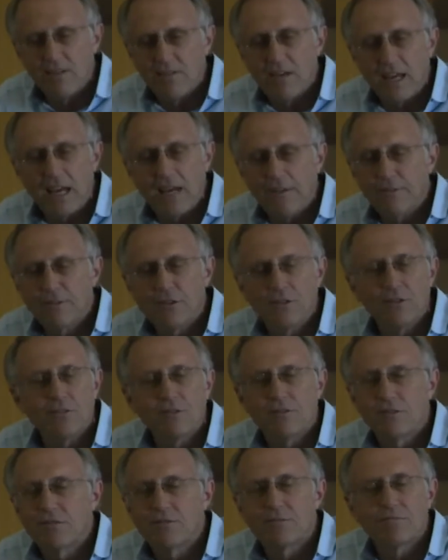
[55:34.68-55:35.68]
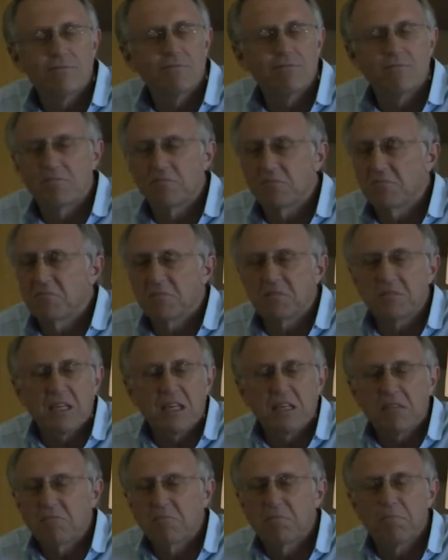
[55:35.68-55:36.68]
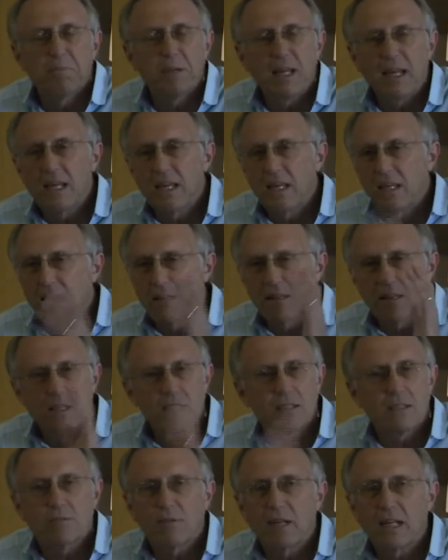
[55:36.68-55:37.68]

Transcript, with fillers: never have to play in this